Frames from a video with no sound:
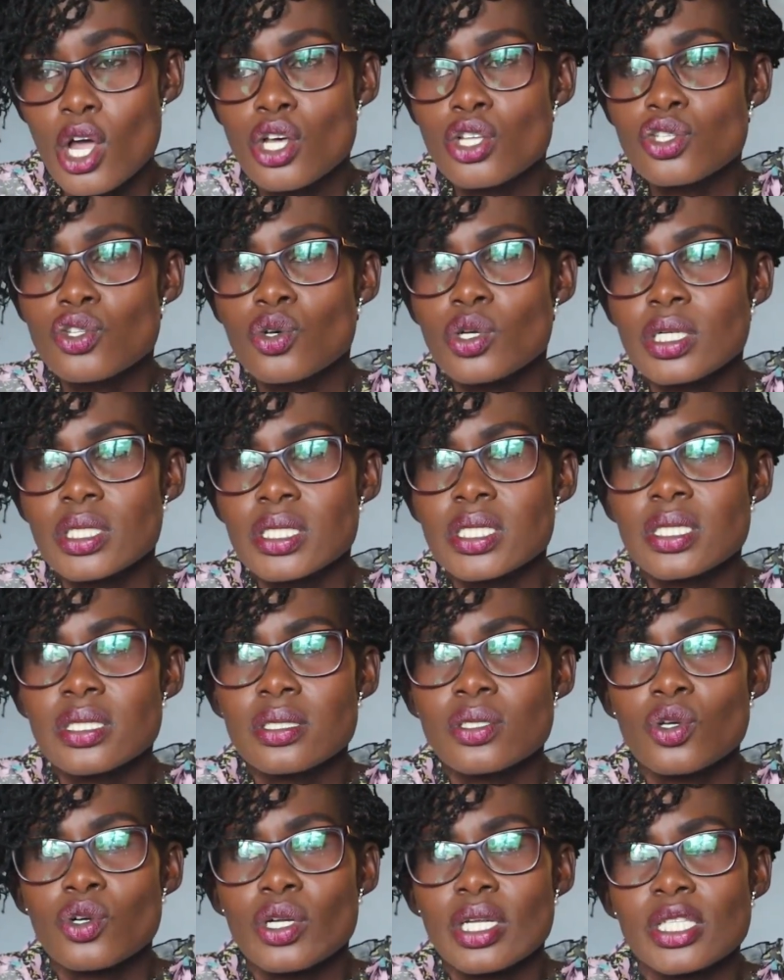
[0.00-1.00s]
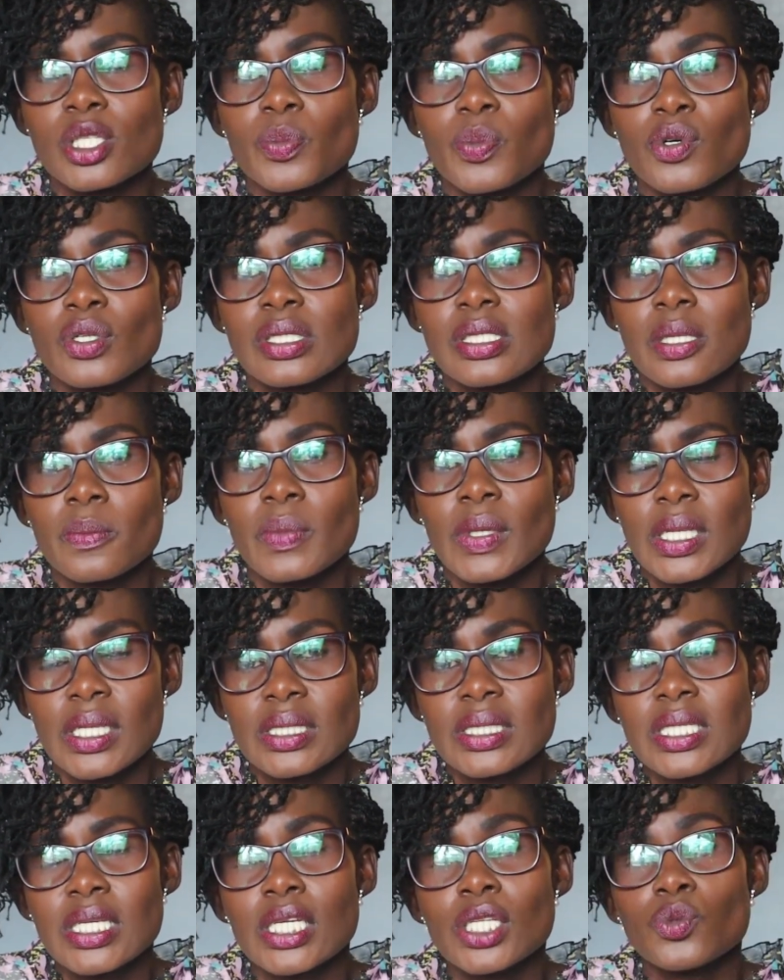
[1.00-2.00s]
So it is your
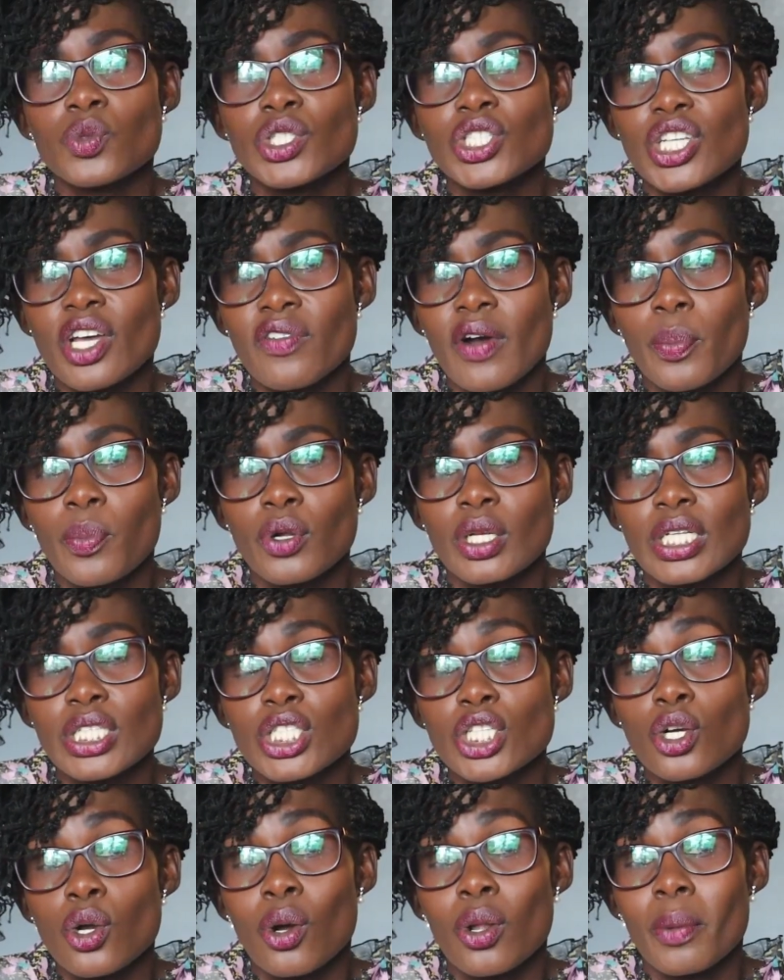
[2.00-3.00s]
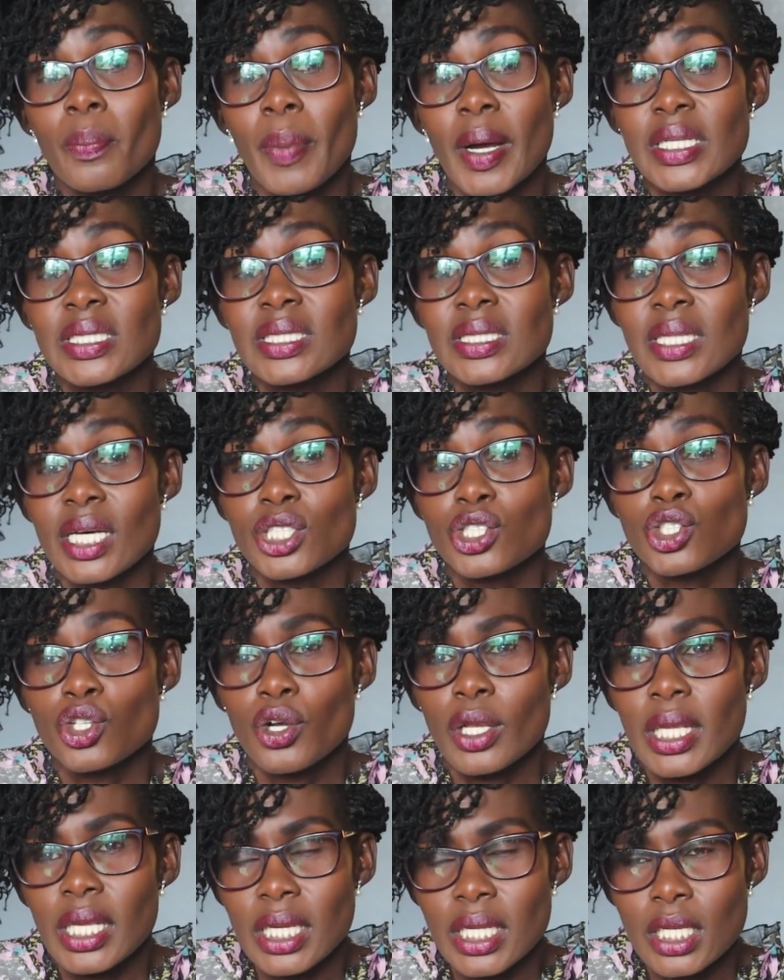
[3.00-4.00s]
responsibility in whichever political party that
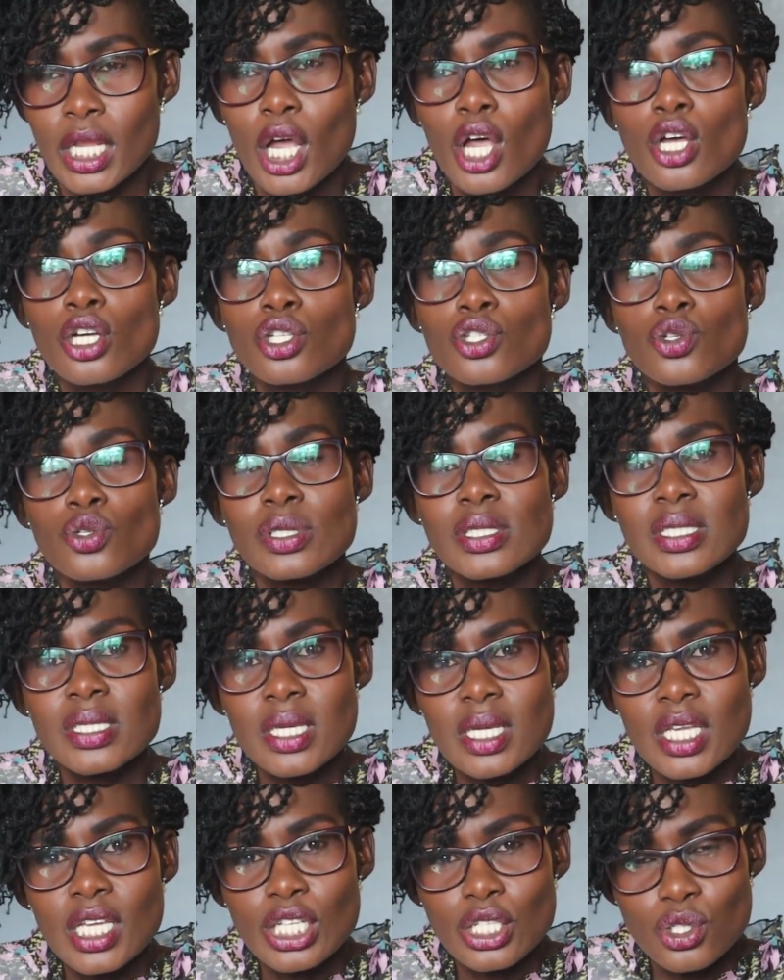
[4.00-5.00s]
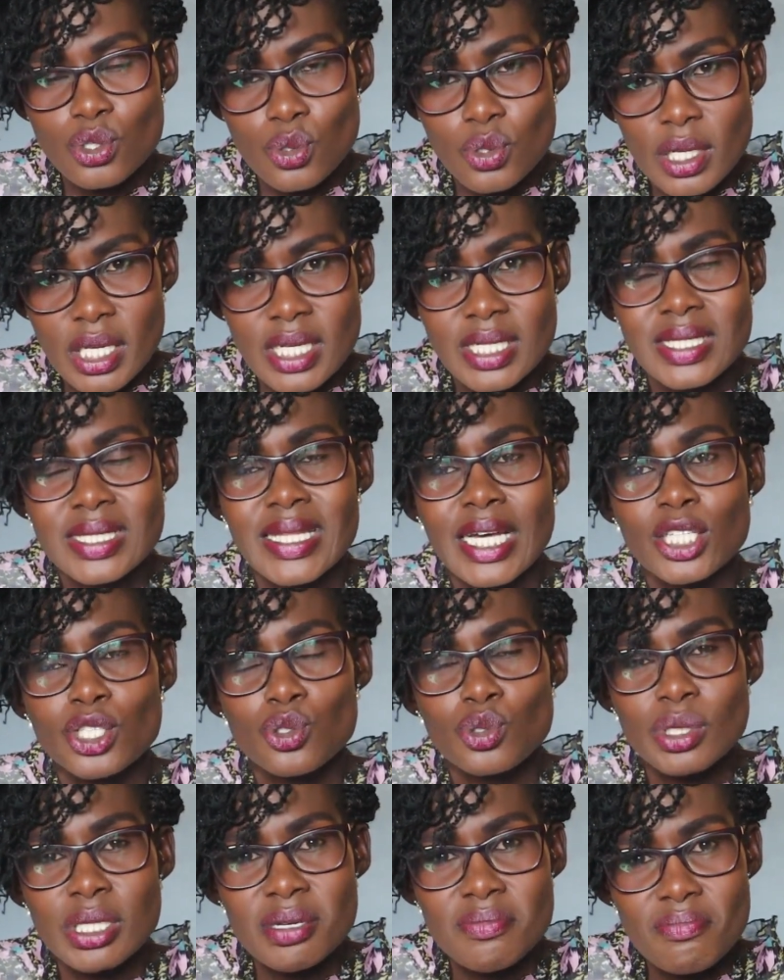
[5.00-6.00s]
you're in to see into it that
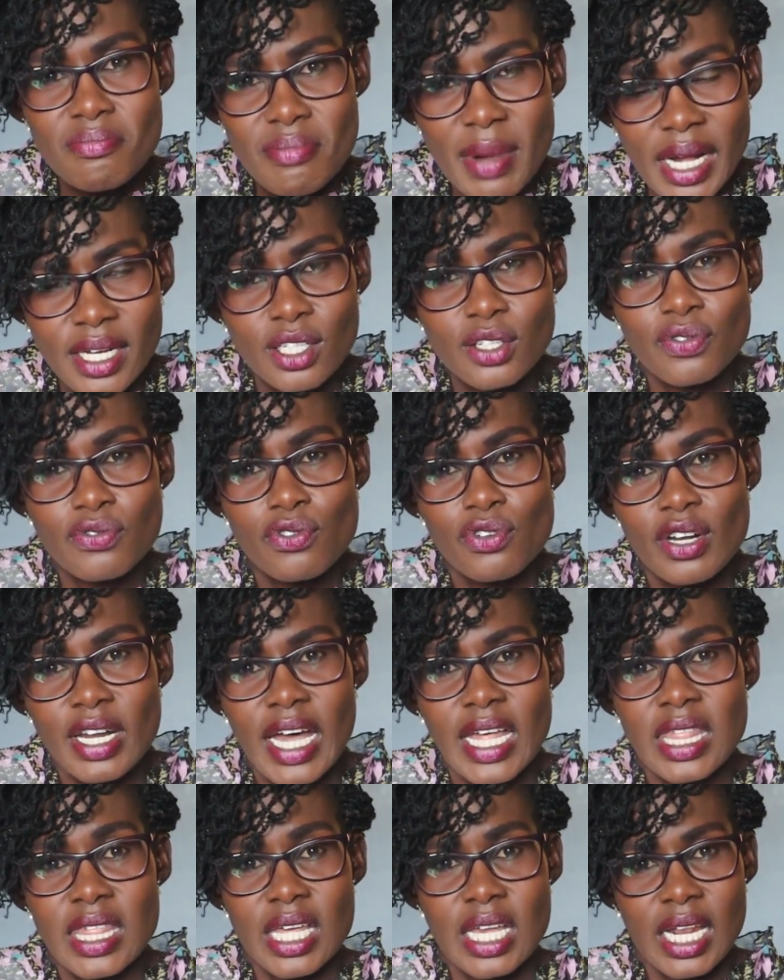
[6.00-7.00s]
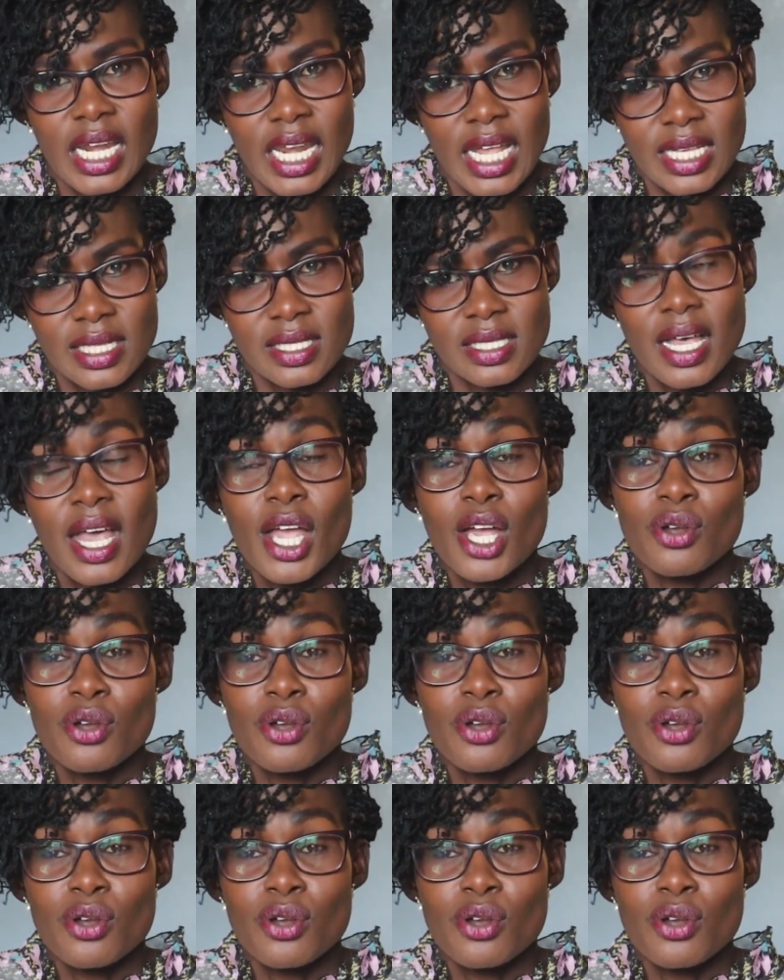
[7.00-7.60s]
you demand for nothing less.